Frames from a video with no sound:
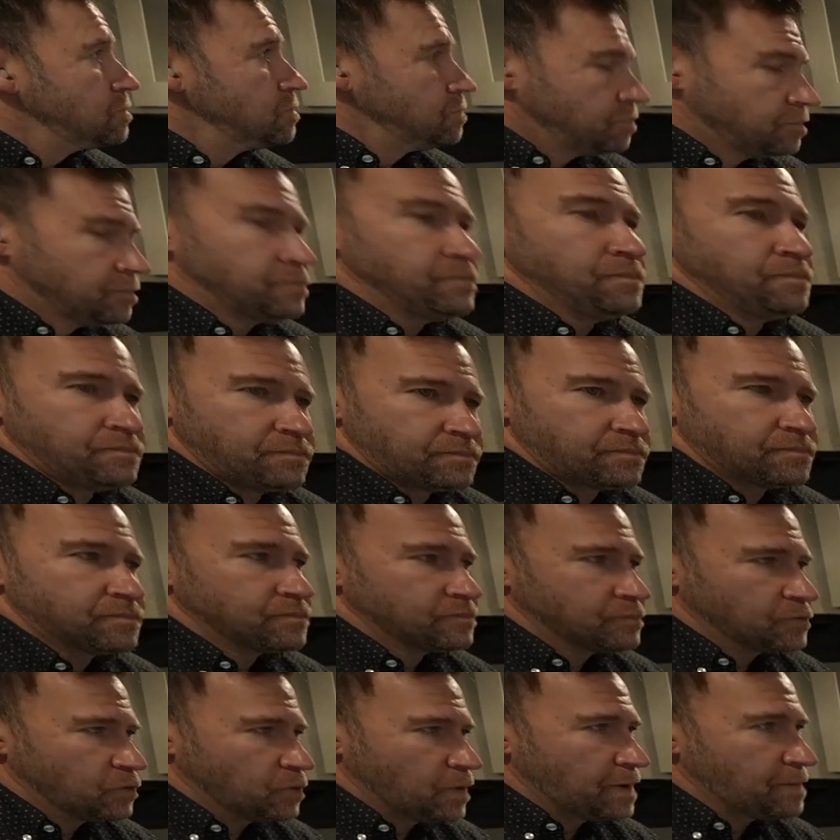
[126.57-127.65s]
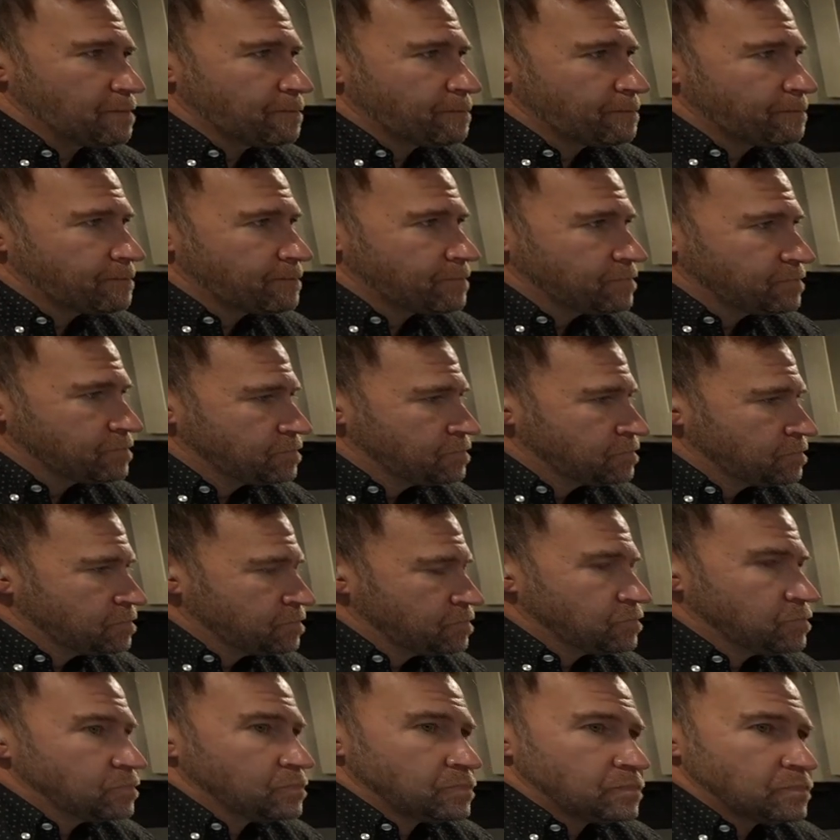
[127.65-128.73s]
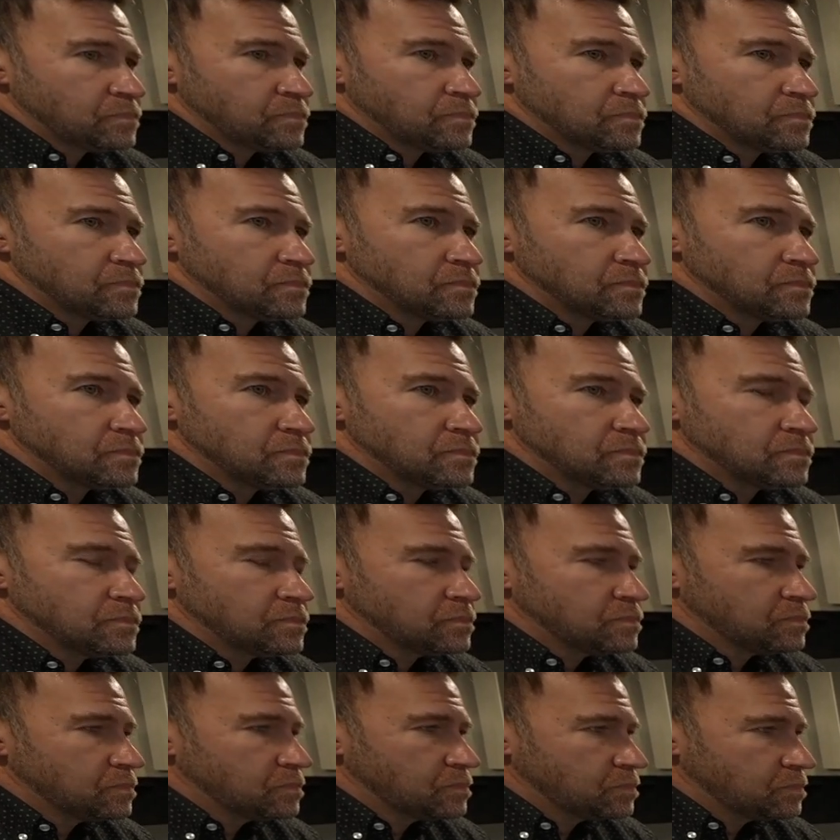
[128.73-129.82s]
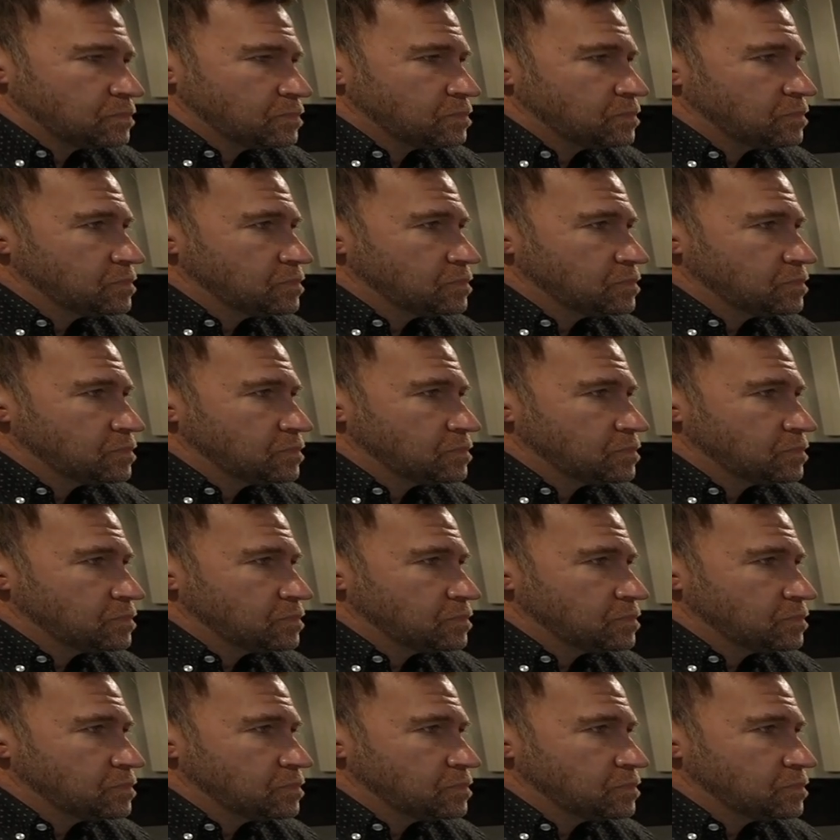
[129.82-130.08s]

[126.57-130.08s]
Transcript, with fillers: You know what I mean? But we can still crawl in the bed on either way.